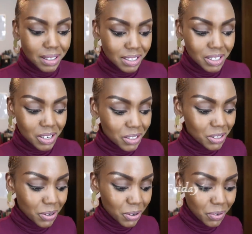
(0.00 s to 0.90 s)
guys
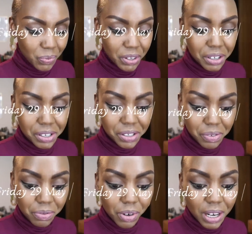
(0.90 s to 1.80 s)
so it
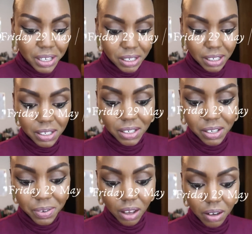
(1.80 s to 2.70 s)
is friday night
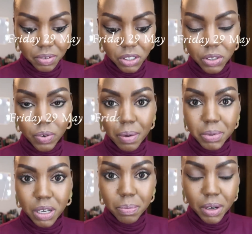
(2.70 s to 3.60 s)
and I've just
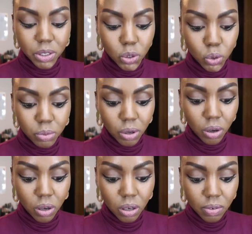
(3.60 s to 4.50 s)
wrapped up a Zoom
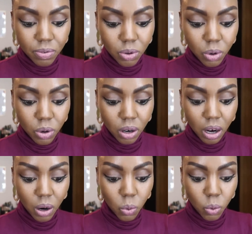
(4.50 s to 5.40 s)
call for
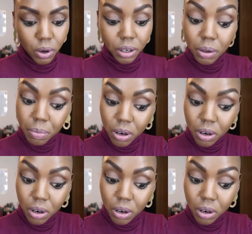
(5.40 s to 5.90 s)
a work